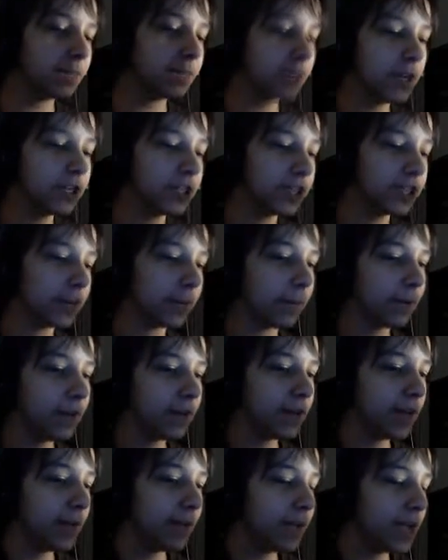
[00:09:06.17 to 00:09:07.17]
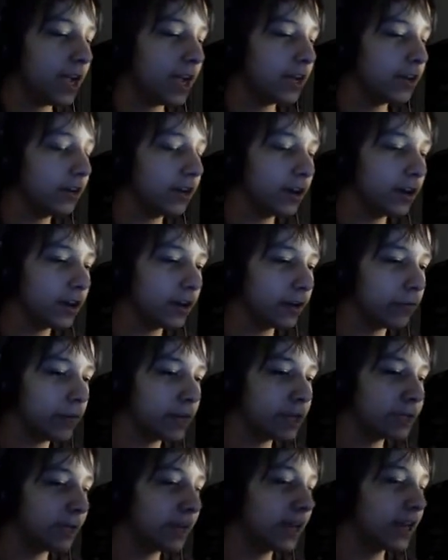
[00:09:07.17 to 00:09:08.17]
that's punching, but I'm not gonna literally
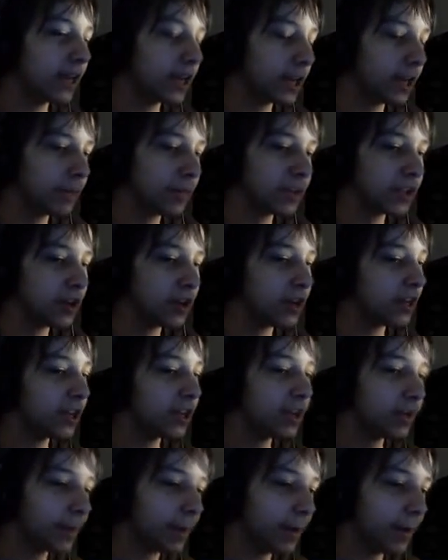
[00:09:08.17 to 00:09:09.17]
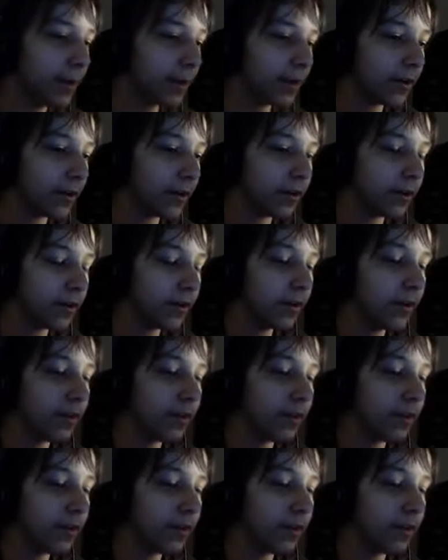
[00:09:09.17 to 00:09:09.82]
raise my leg up and try and kick my monitor.